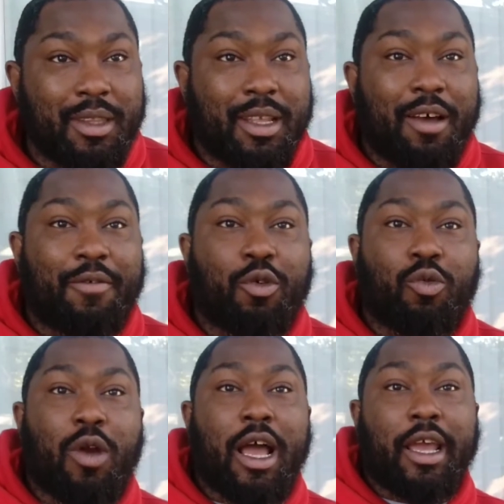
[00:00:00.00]
I
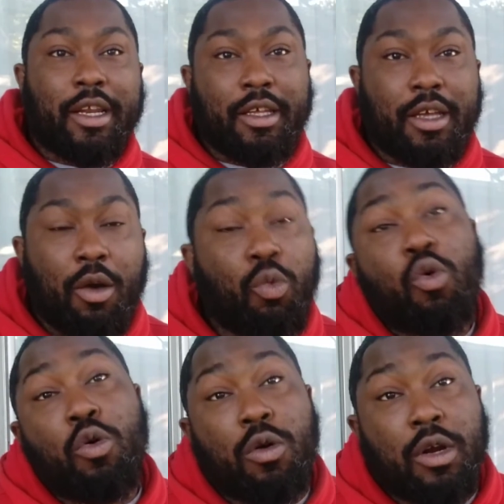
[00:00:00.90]

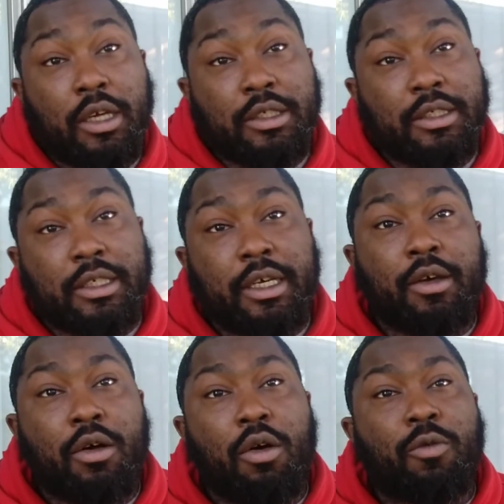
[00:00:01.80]
wore, I should say,
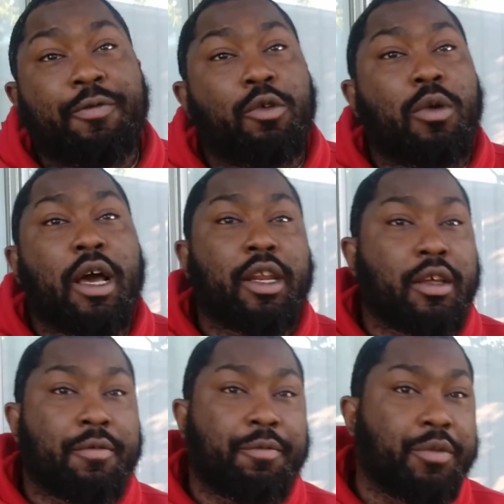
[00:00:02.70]
a variety
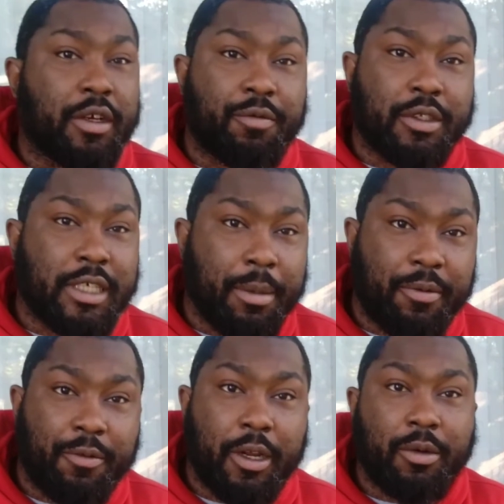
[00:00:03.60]
of different type of
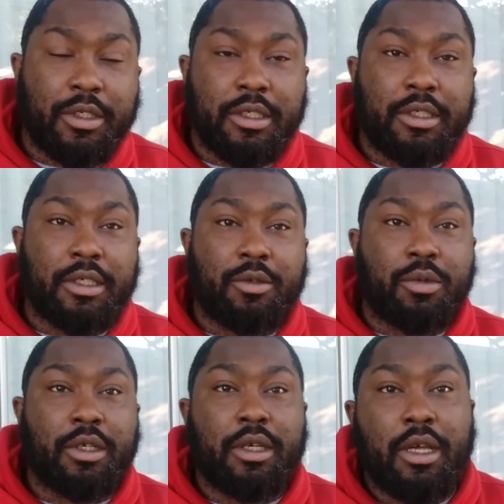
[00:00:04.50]
fragrances this
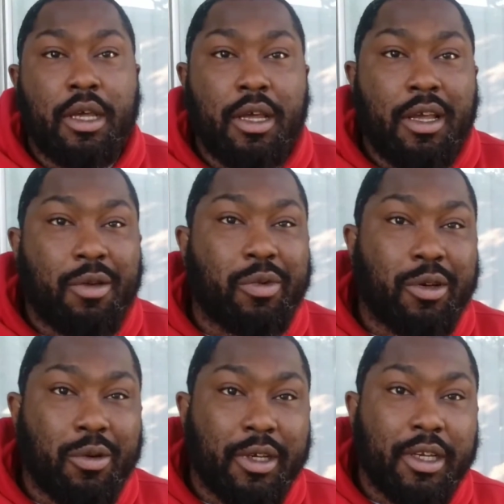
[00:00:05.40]
week. We're
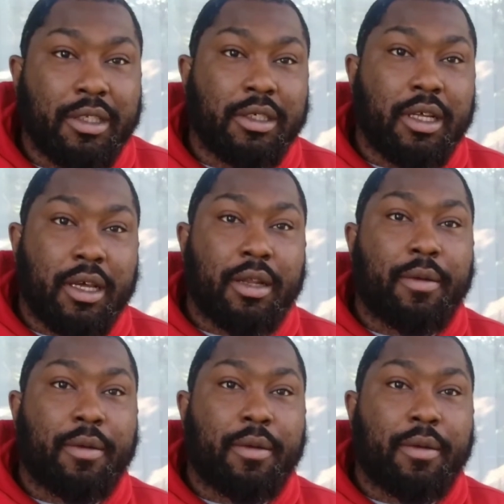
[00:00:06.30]
going to get into that